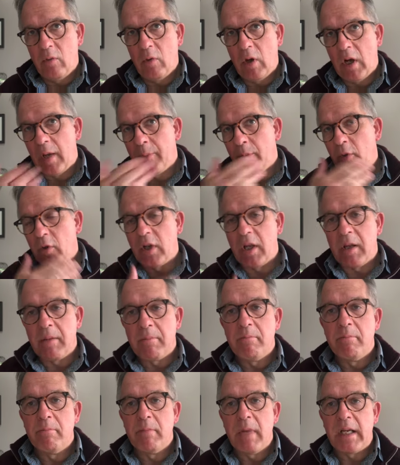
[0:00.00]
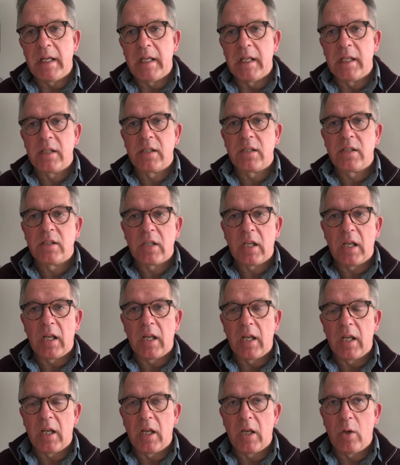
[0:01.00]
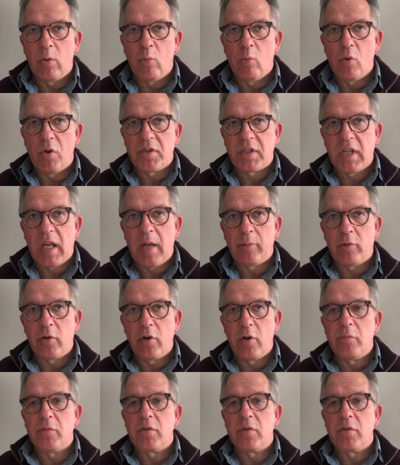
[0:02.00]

I'm on a medics WhatsApp group